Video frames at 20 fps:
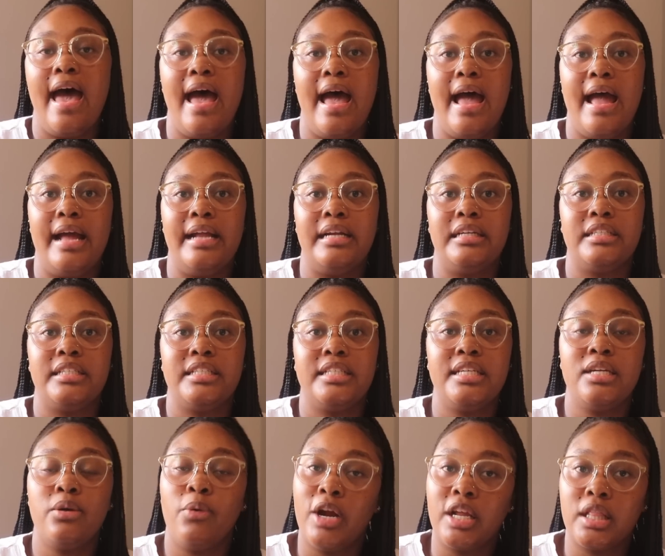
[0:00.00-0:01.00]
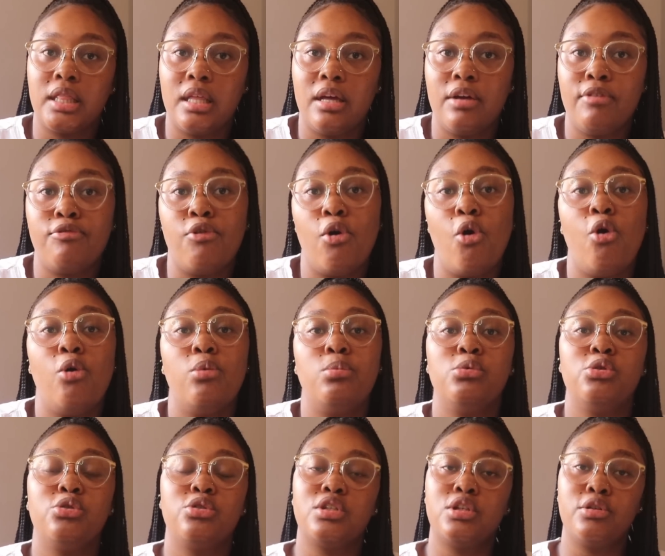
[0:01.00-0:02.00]
and she worked there for
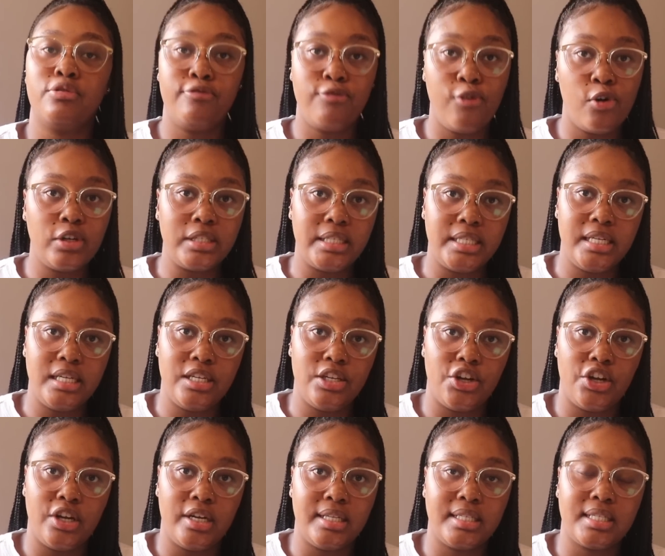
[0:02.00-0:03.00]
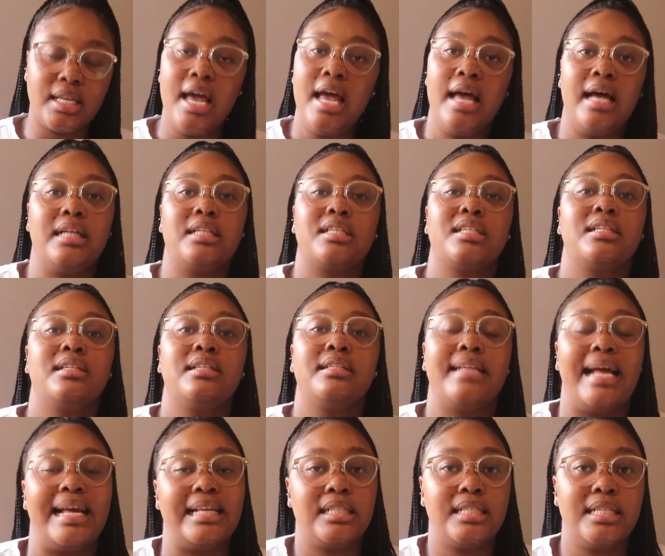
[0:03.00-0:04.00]
almost fourteen years until
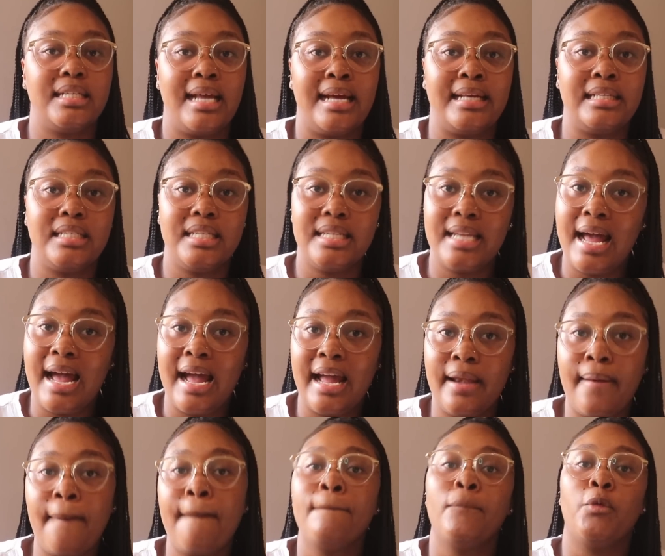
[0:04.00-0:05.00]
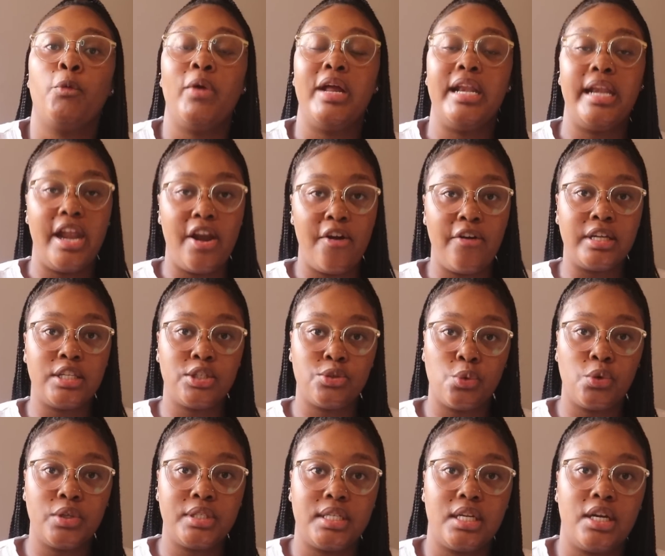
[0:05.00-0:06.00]
nineteen ninety-nine, when Eric's
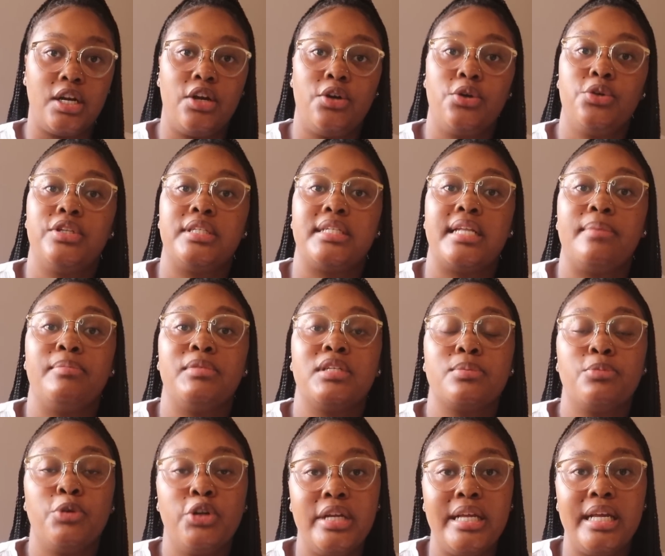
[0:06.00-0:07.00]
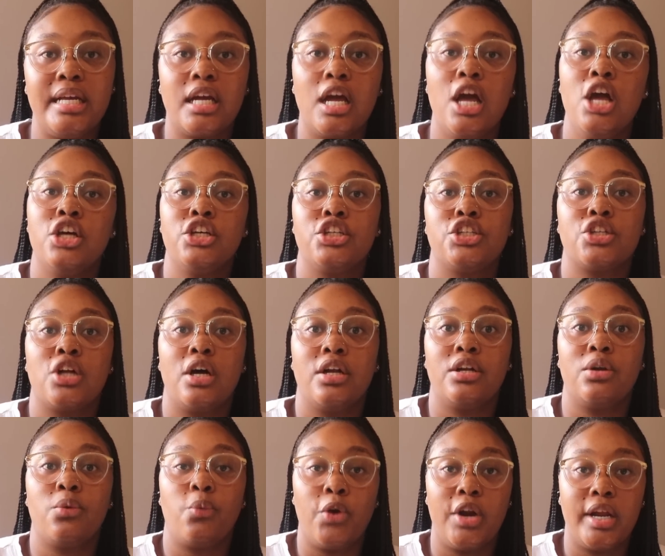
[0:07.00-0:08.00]
daughter, whose name is Monique,
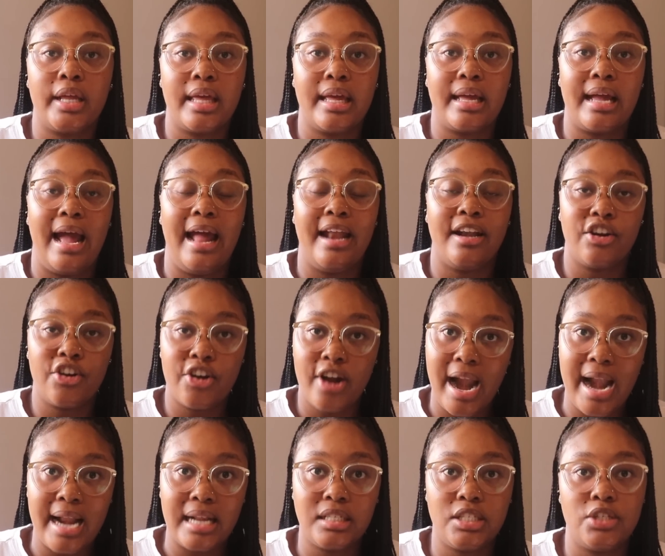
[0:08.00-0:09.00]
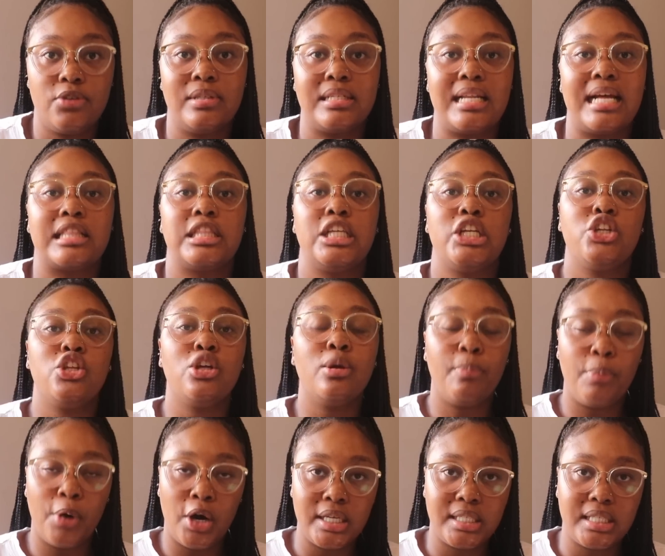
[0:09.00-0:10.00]
started working at Cranks. She was like the new
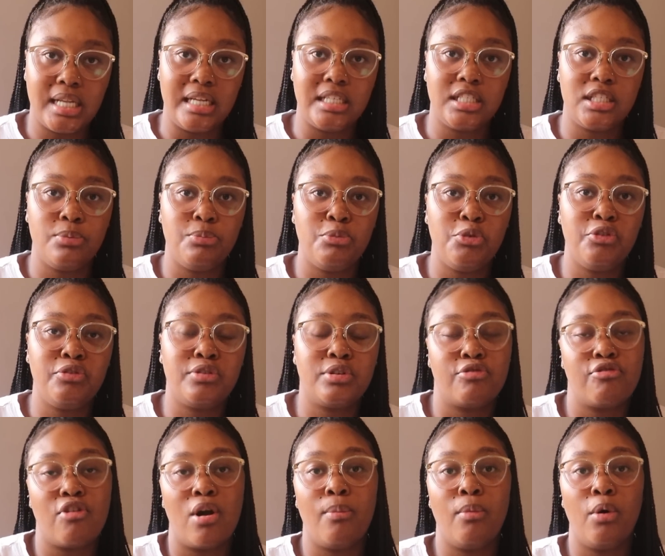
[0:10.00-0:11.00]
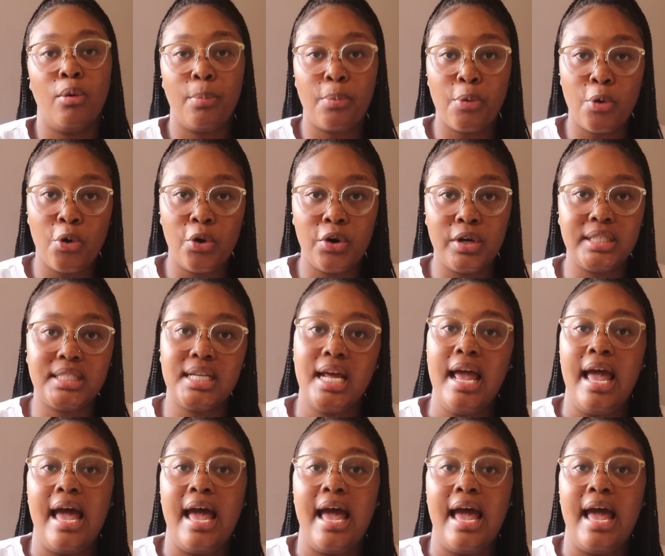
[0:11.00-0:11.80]
boss and she moved from abroad,